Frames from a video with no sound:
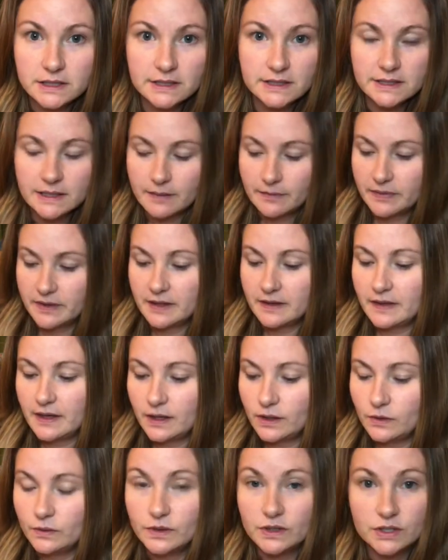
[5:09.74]
something that
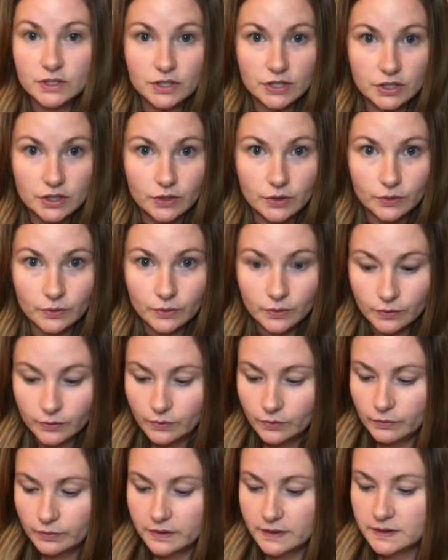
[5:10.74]
you can do
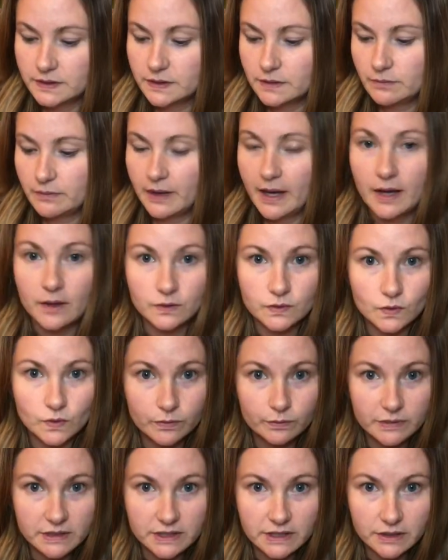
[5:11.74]
with some household
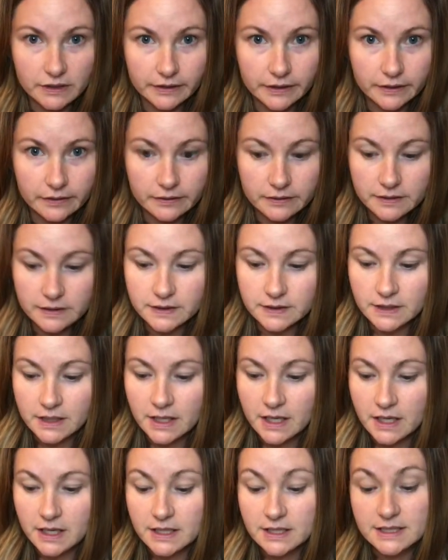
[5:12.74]
materials
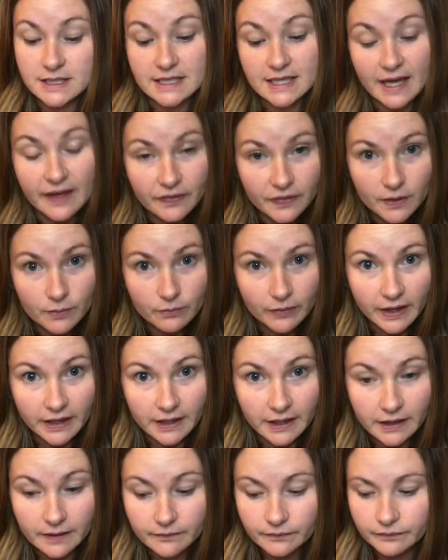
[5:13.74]
to get them
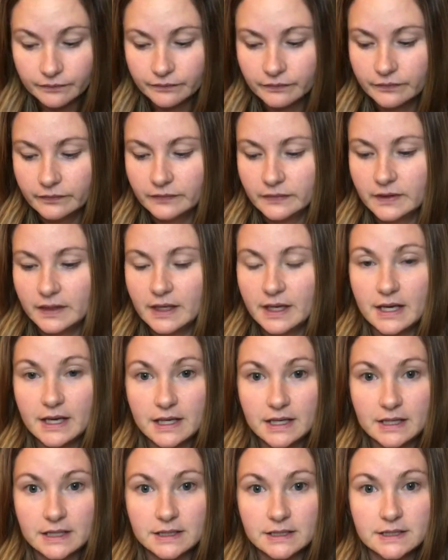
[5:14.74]
ready
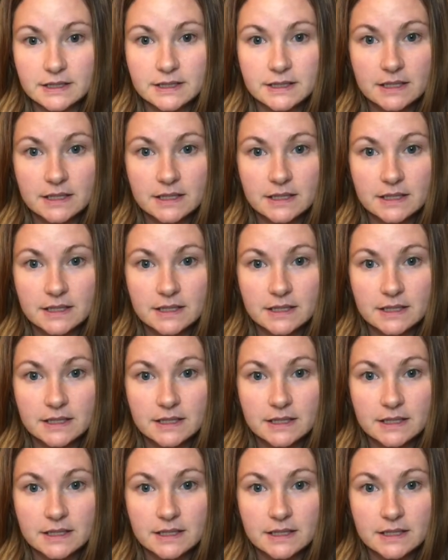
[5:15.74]
is